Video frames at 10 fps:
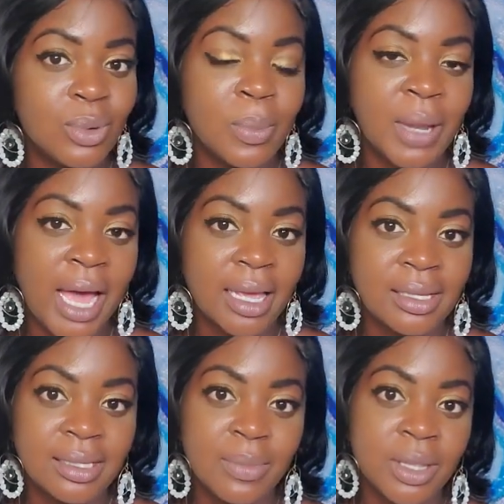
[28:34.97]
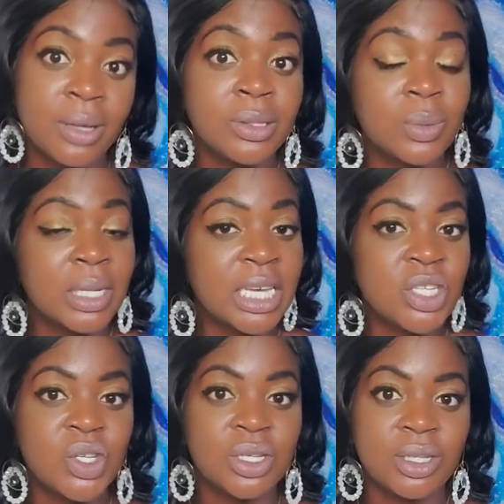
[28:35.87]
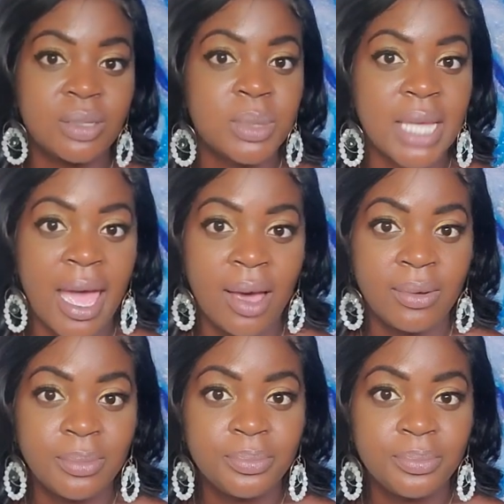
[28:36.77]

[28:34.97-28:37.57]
we're blocking some of those relationships out.